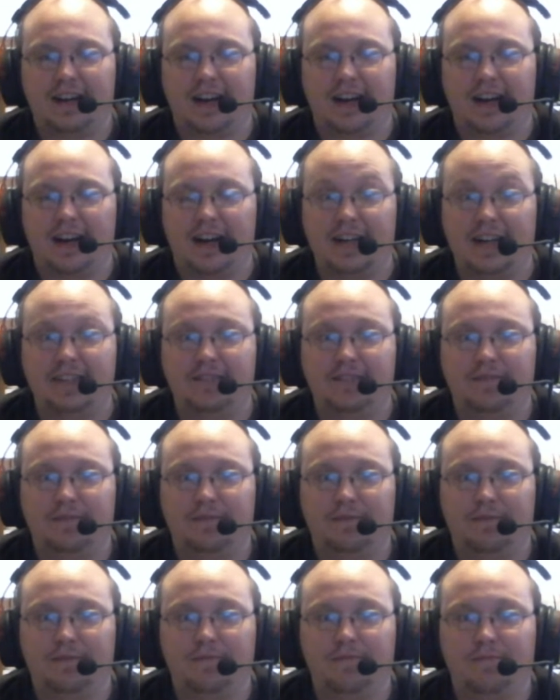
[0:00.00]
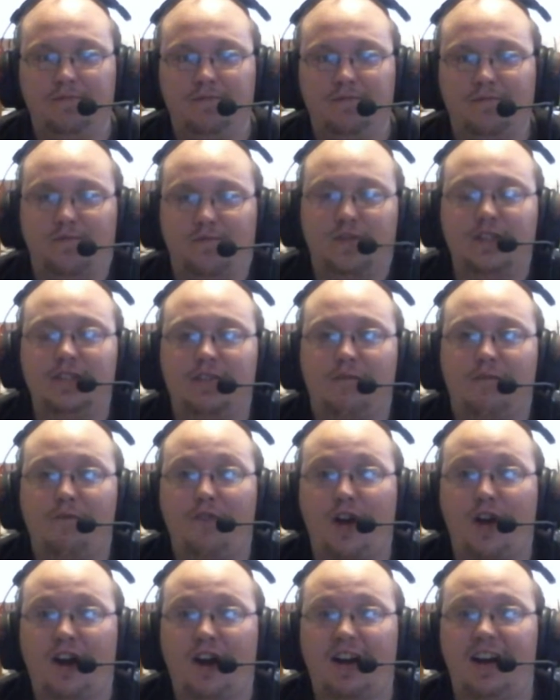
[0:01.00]
I freaked the
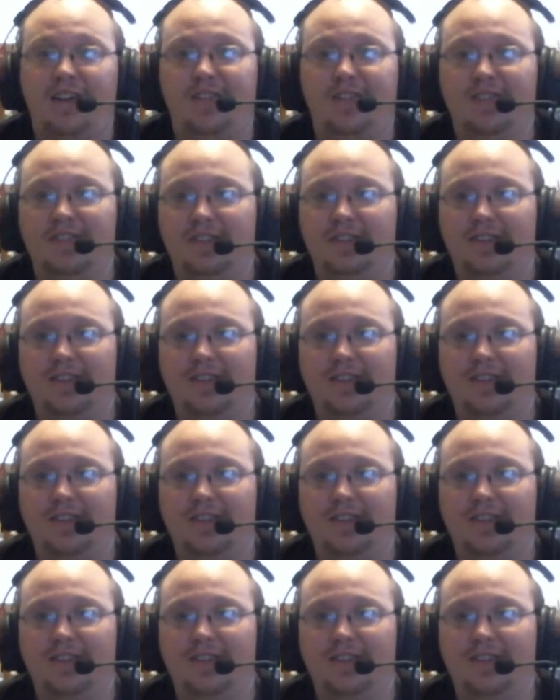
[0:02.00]
fuck out.